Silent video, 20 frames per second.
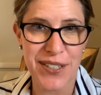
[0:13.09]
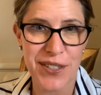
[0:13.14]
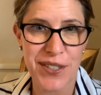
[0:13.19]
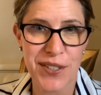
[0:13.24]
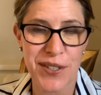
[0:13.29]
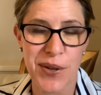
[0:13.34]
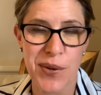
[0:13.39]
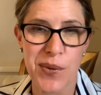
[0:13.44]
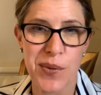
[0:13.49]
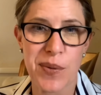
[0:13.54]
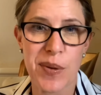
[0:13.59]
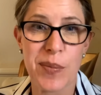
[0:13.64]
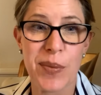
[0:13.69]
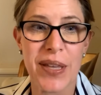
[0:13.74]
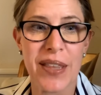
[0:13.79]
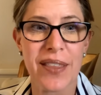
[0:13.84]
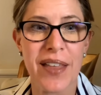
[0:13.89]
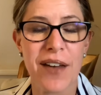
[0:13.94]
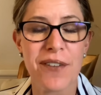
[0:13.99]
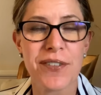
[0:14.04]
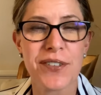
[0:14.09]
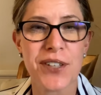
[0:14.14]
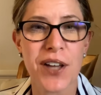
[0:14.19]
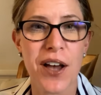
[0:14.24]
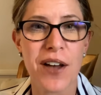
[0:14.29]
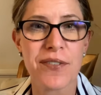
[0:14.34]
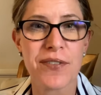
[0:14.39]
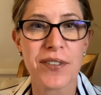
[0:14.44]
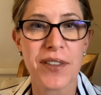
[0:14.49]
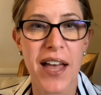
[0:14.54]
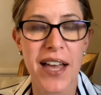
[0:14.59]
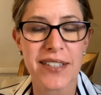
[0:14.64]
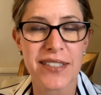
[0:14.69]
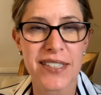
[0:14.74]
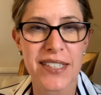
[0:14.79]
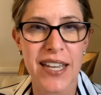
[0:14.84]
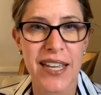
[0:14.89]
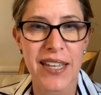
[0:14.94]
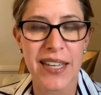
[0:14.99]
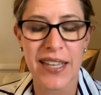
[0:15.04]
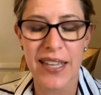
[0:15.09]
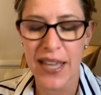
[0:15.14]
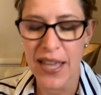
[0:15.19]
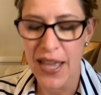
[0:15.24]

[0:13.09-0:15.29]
So when we left off last night,